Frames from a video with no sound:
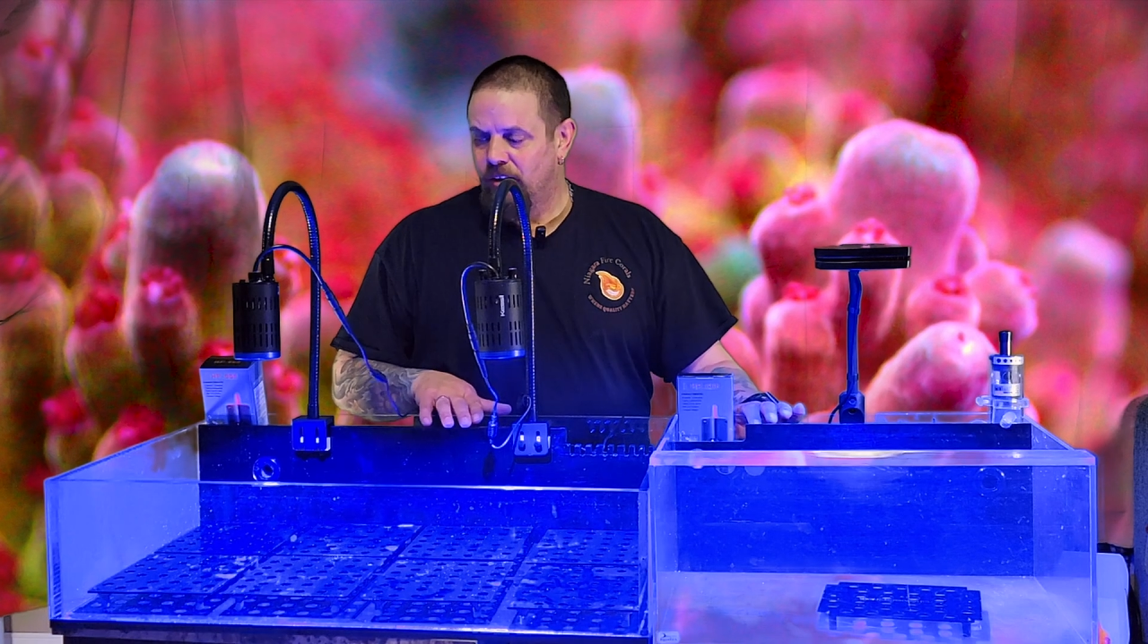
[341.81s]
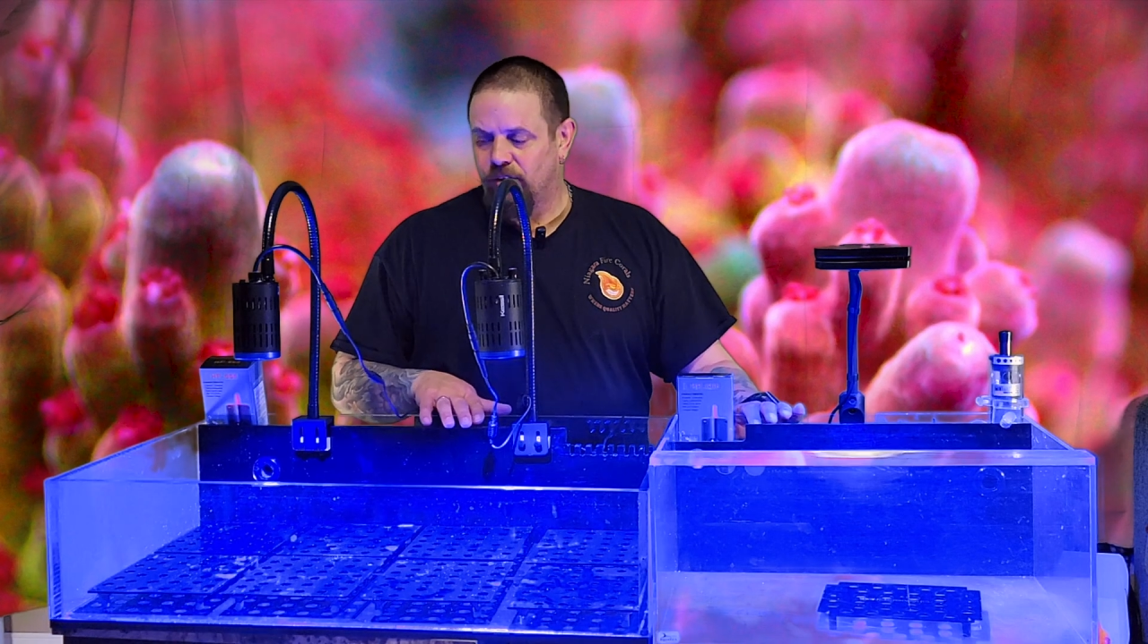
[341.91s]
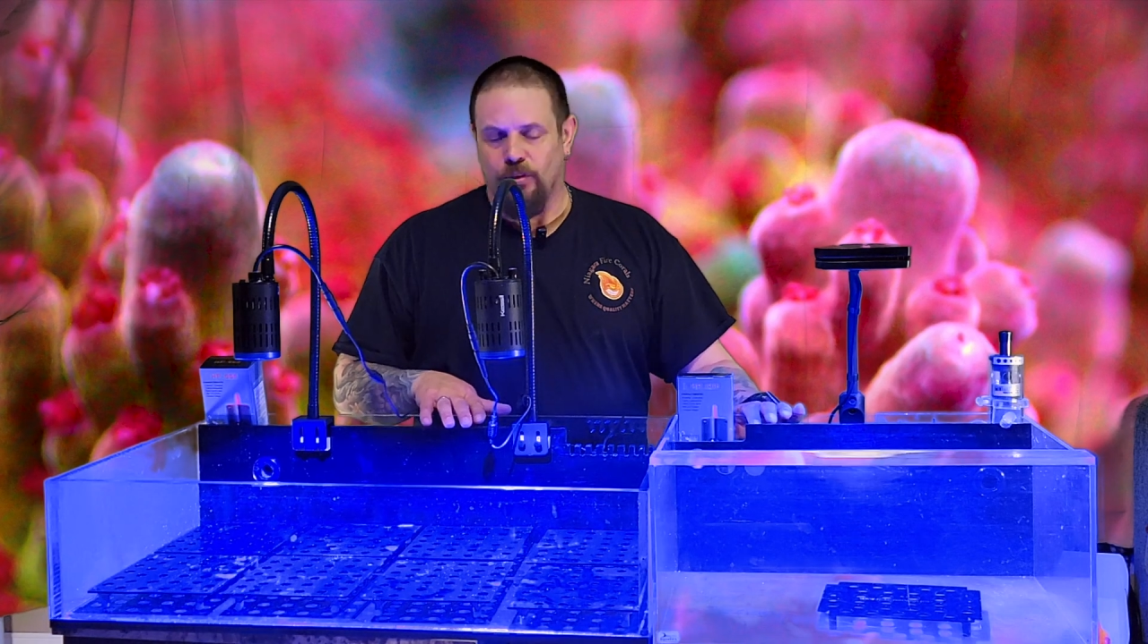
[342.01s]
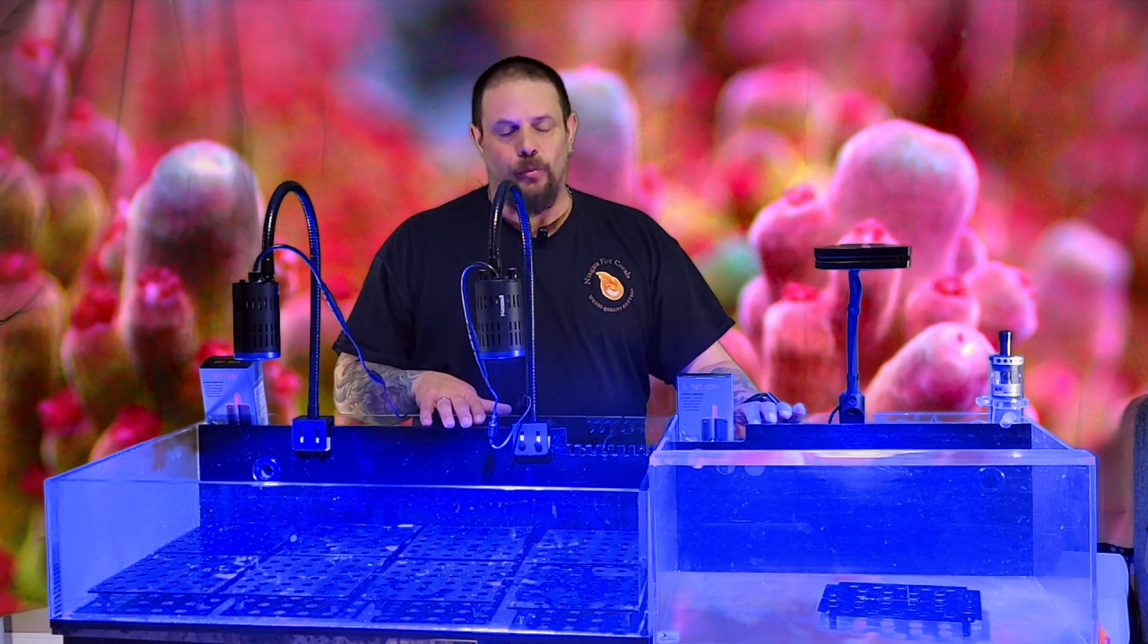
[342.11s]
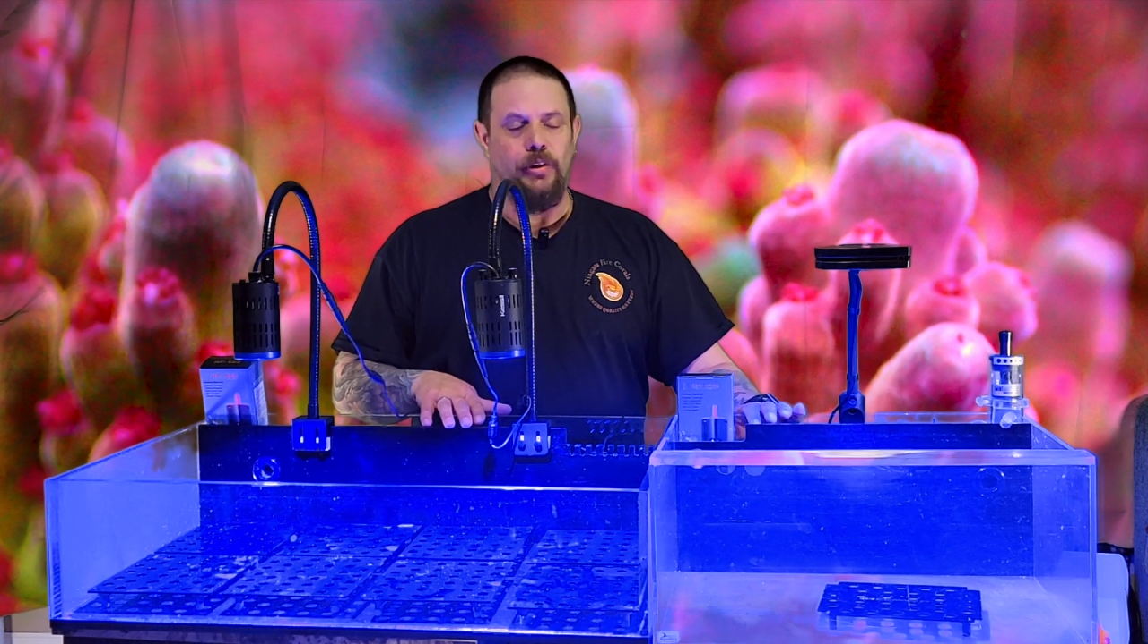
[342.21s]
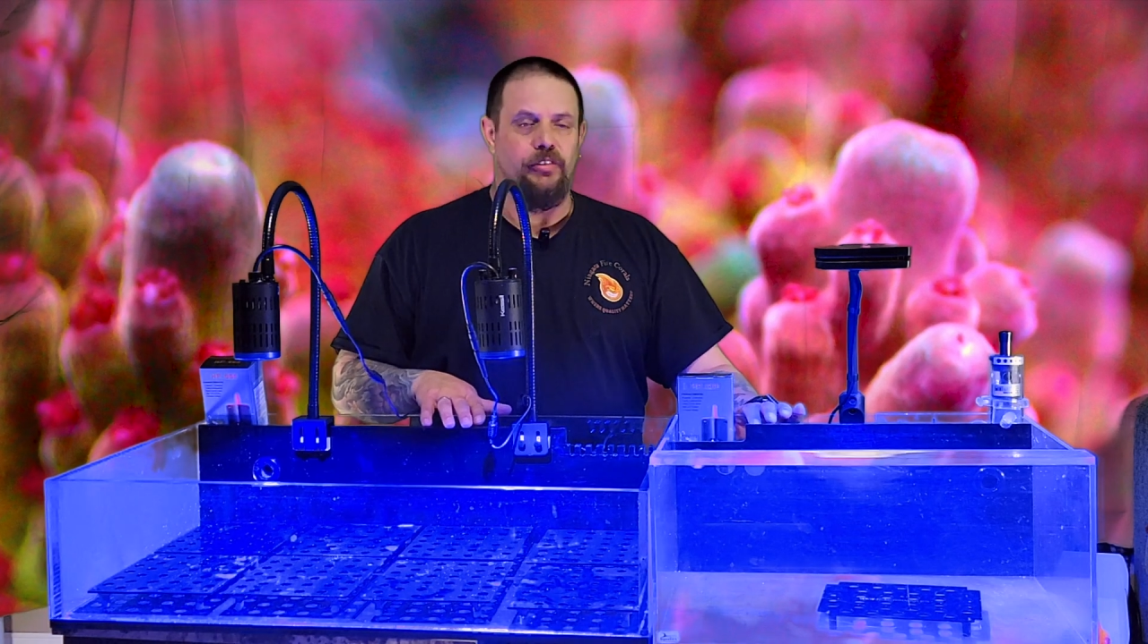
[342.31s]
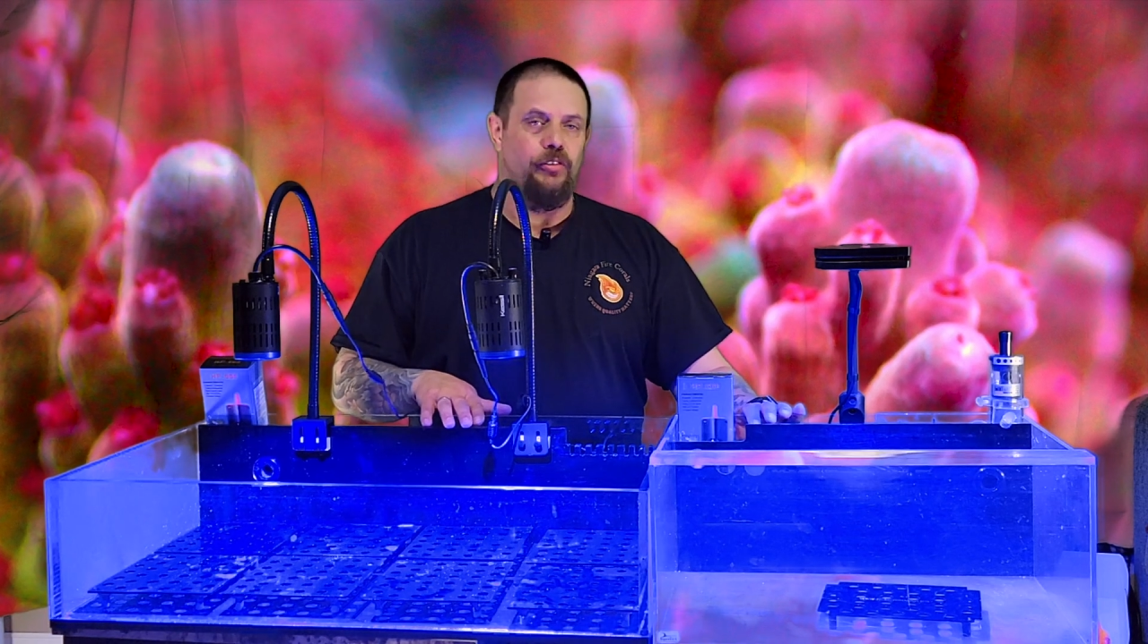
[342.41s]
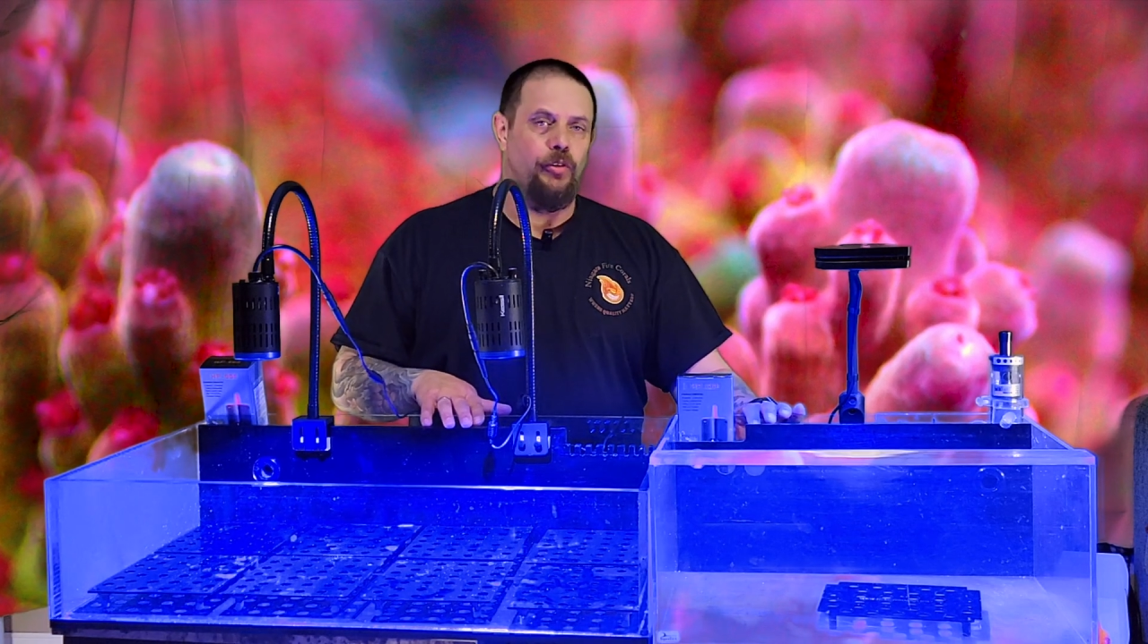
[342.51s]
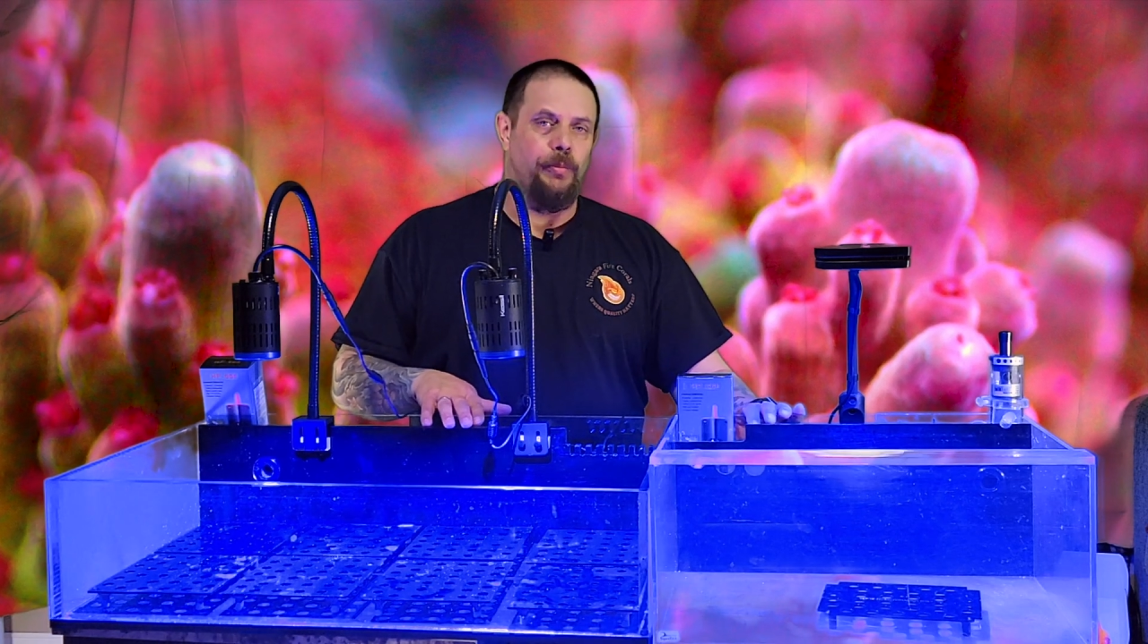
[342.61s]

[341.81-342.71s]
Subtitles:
So there wasn't too